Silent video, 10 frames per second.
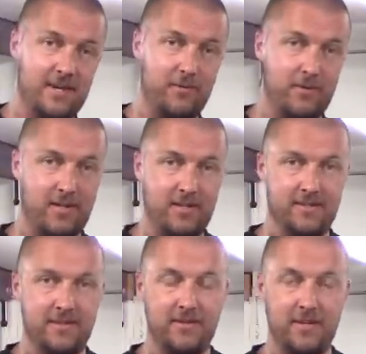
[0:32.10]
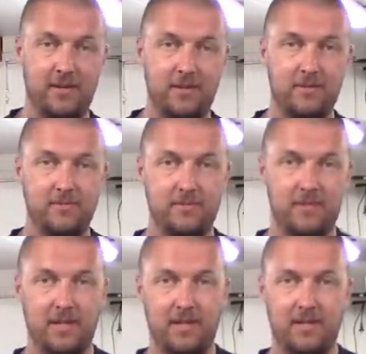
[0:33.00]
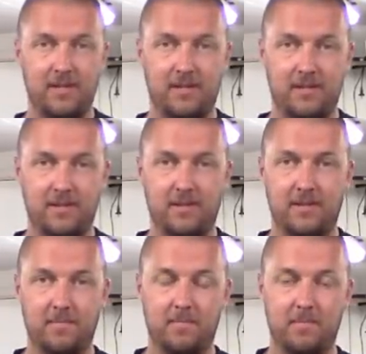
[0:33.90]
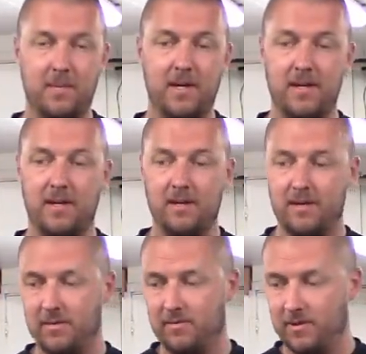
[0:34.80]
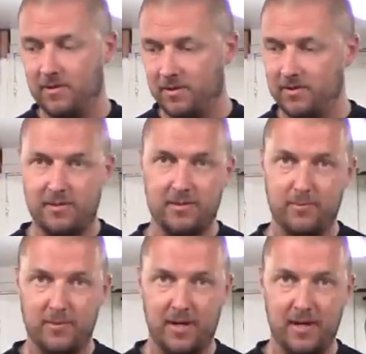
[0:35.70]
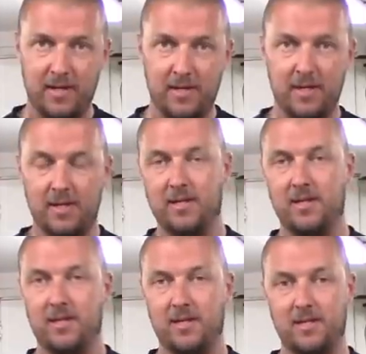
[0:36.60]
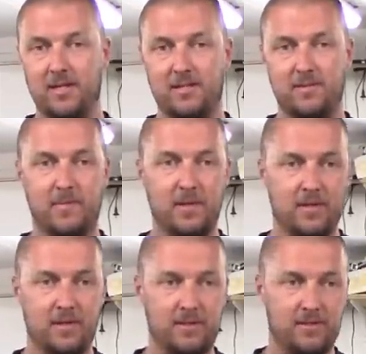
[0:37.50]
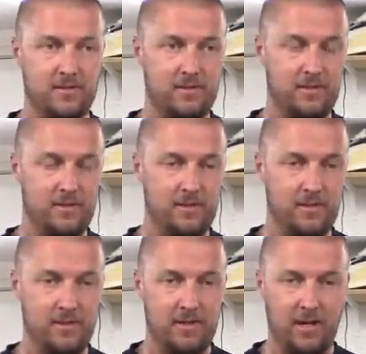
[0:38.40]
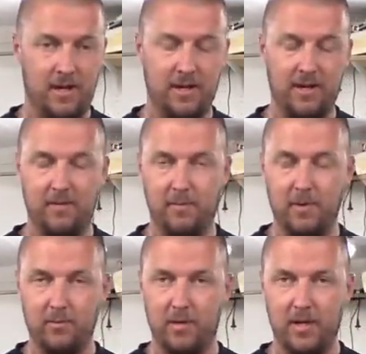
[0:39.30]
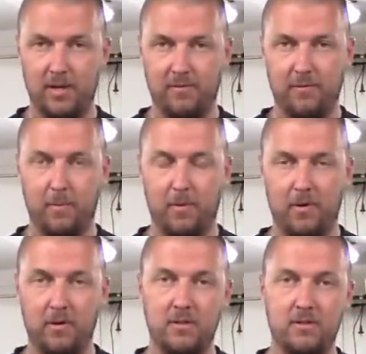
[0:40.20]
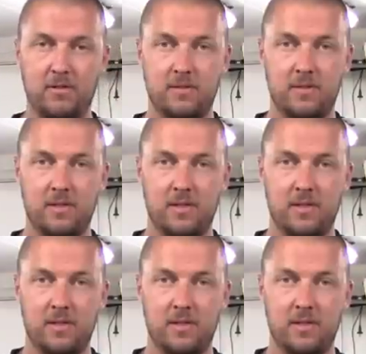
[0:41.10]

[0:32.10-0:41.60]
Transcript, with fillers: I released a video, and many of the causes why is because uh, I have been waiting for parts,